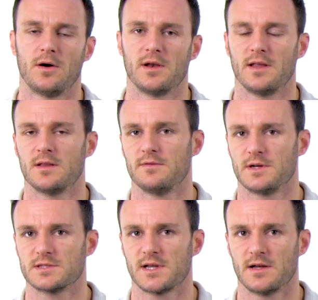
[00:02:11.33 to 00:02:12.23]
on
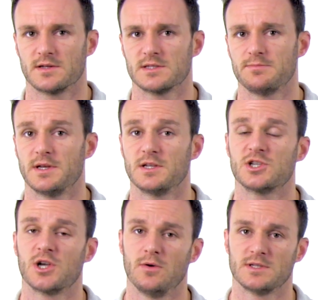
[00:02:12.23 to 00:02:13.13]
interval scales, but a
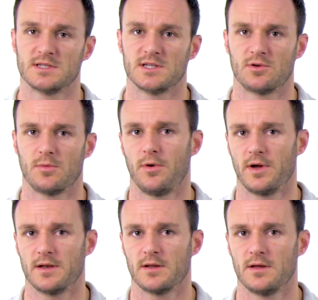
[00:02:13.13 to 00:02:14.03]
chosen zero
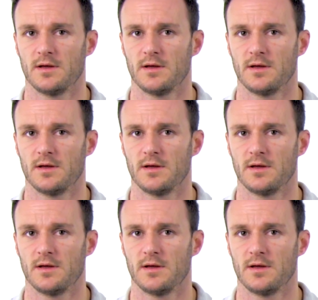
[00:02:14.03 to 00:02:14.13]
point.